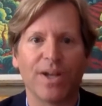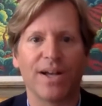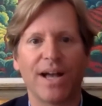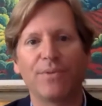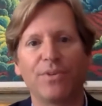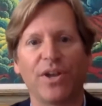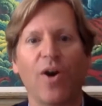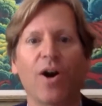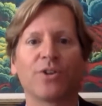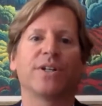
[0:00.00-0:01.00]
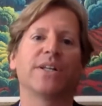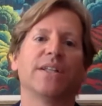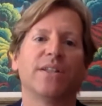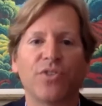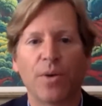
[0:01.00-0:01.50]
I would say honored and
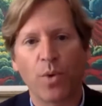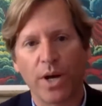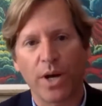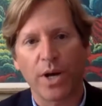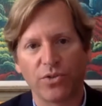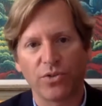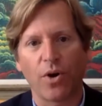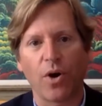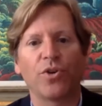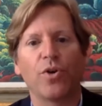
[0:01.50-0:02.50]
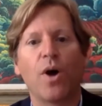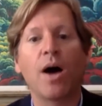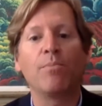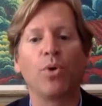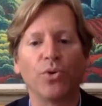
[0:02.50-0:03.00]
in some ways also
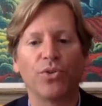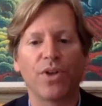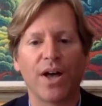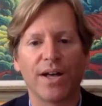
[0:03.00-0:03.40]
humbled